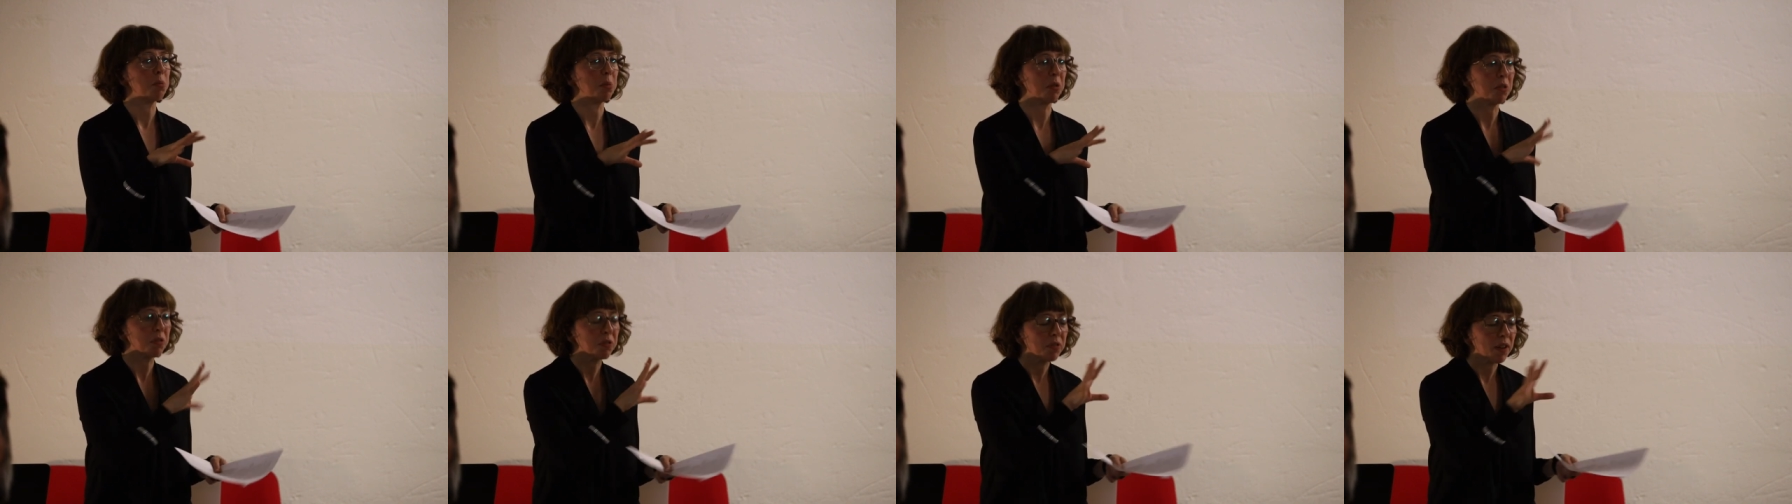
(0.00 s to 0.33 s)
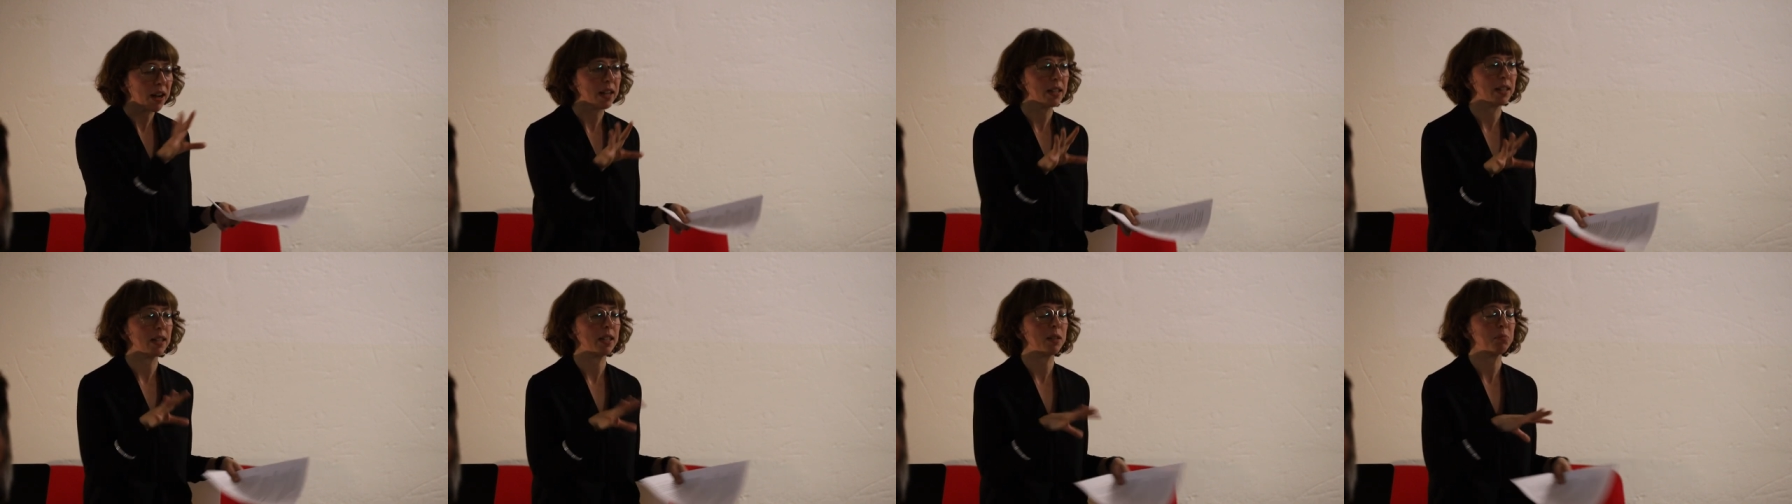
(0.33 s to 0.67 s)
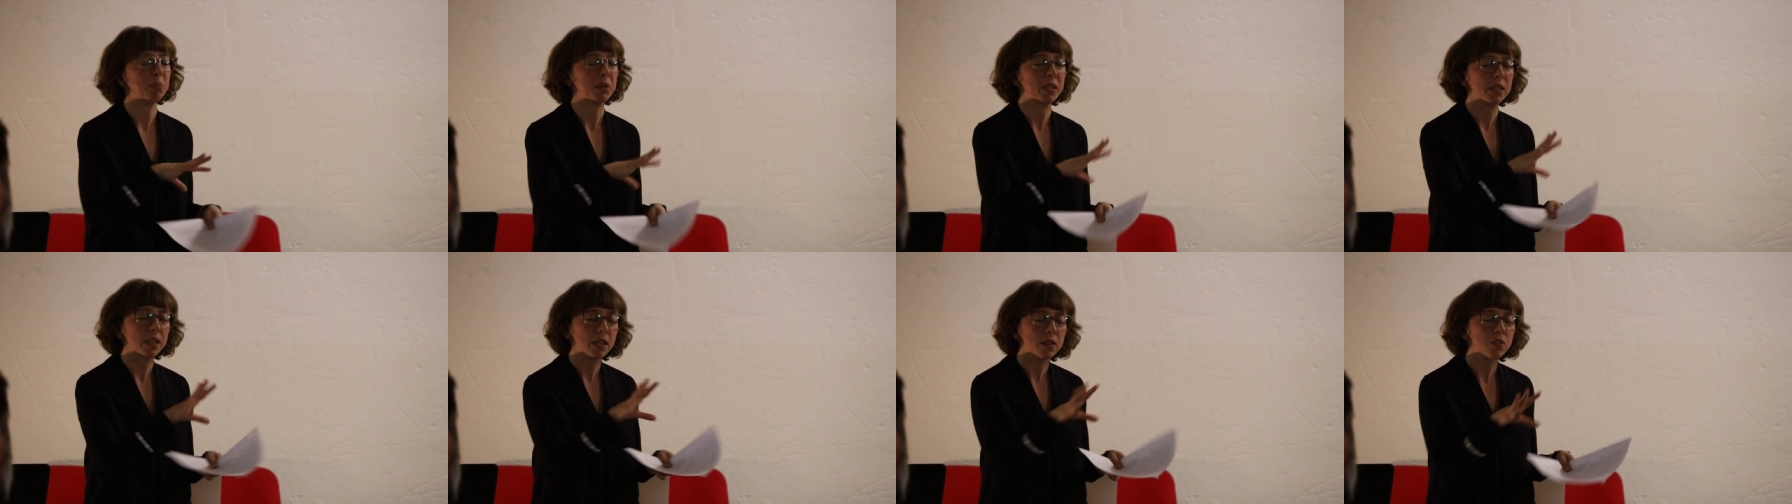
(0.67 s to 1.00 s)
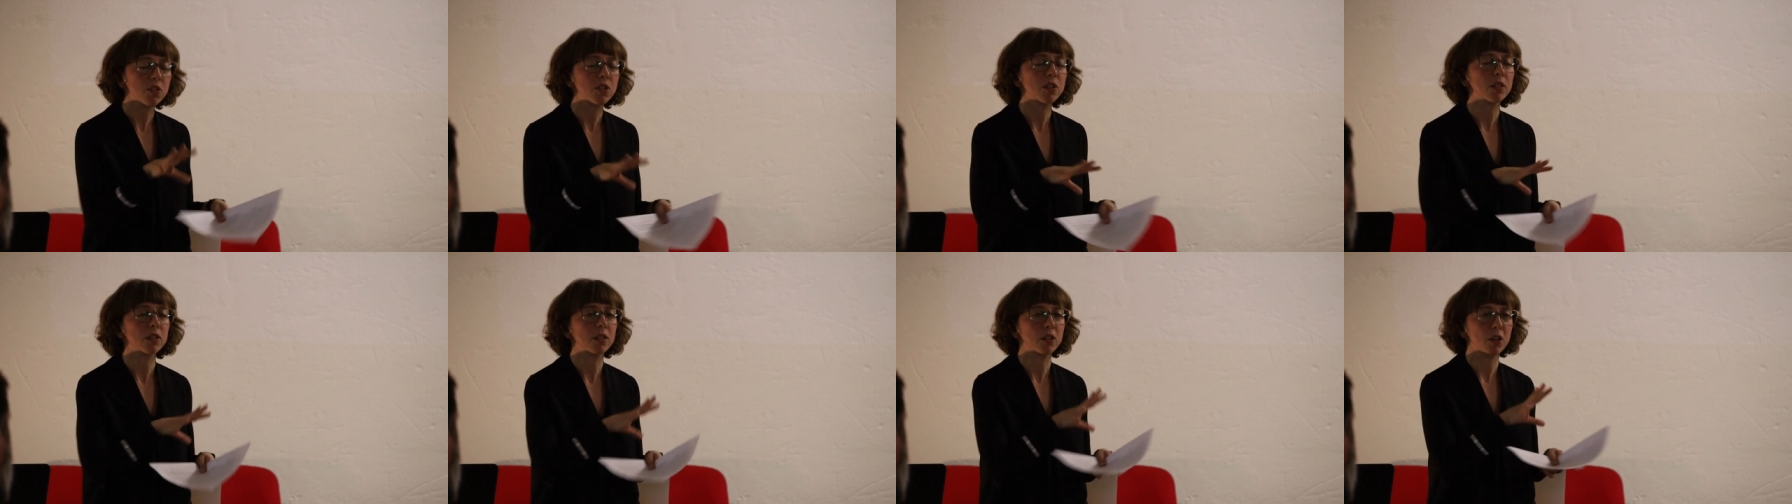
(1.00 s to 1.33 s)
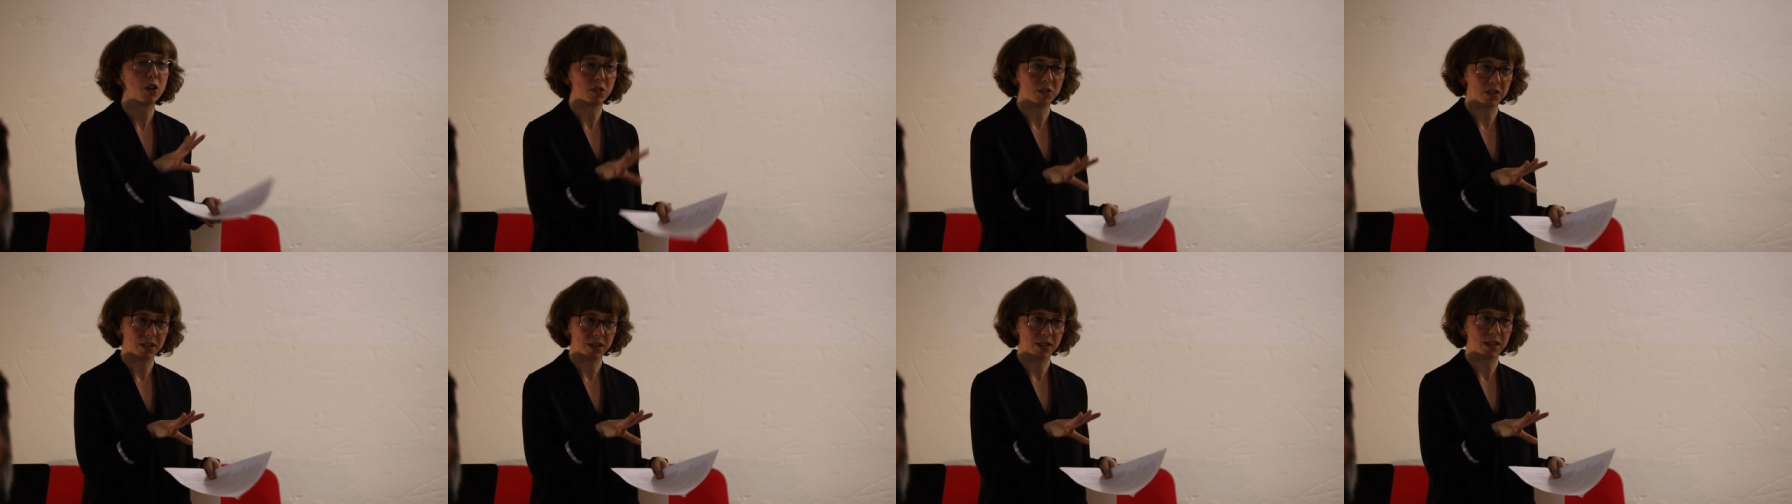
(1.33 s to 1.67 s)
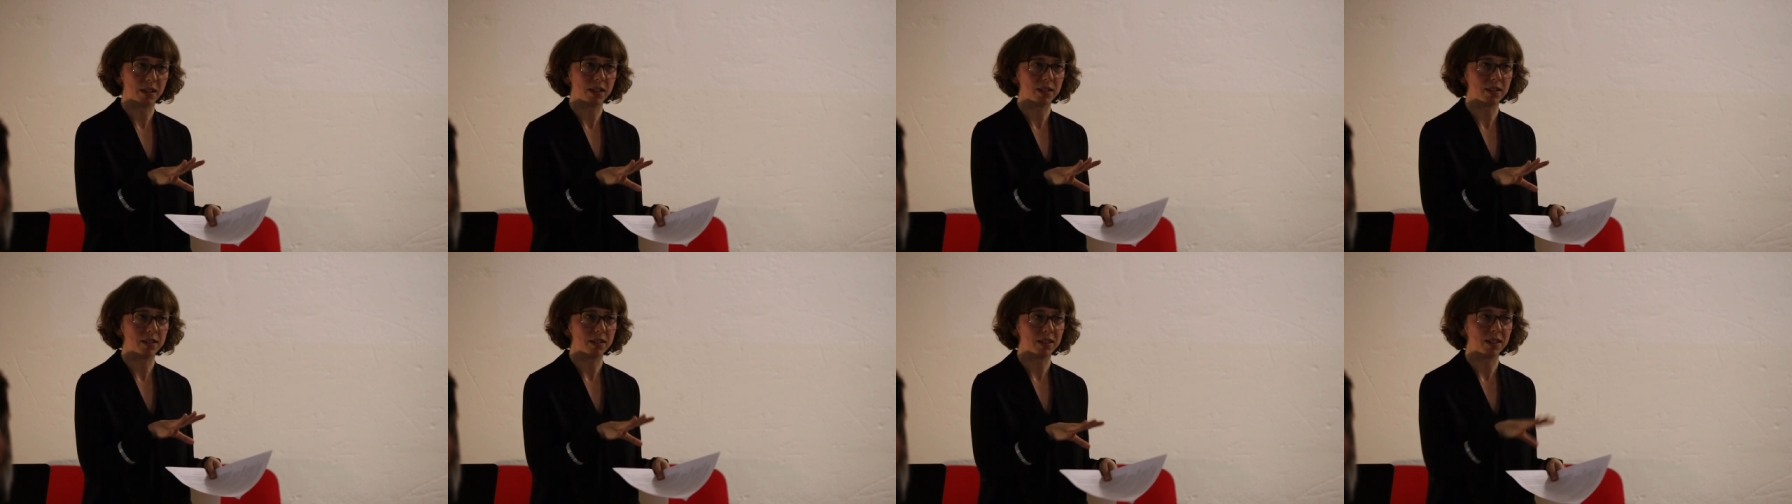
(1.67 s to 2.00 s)
providing a potential
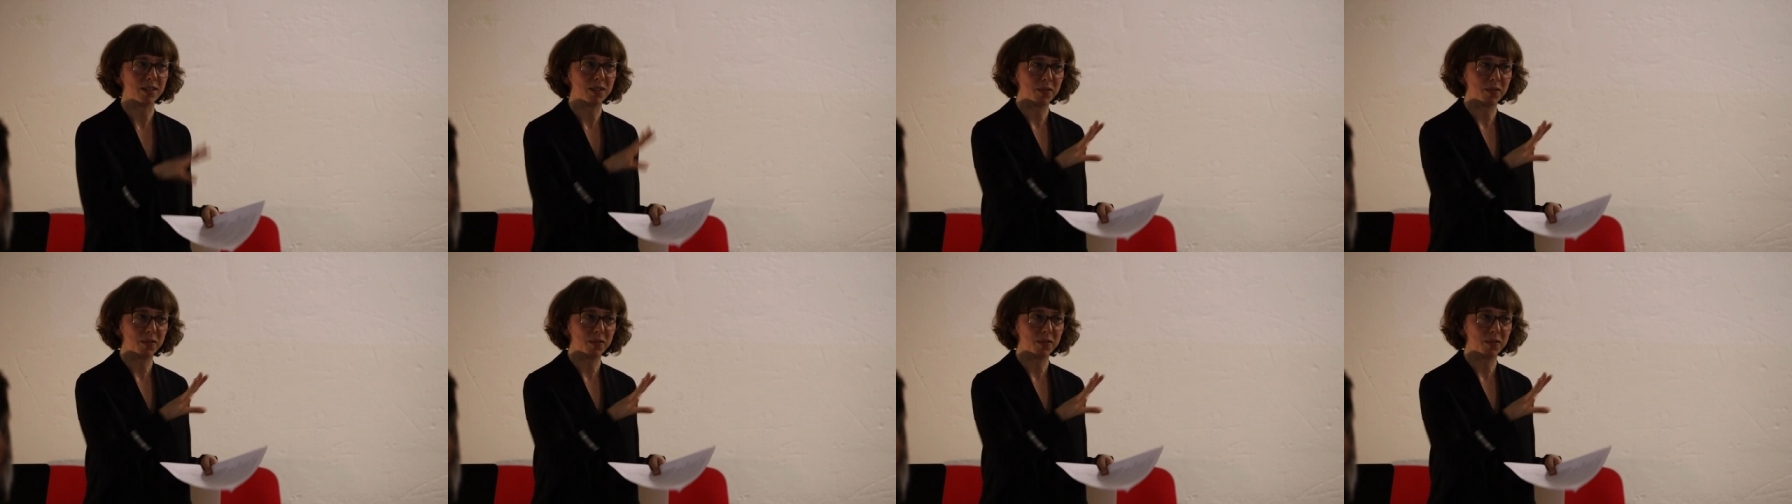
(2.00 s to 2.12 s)
context.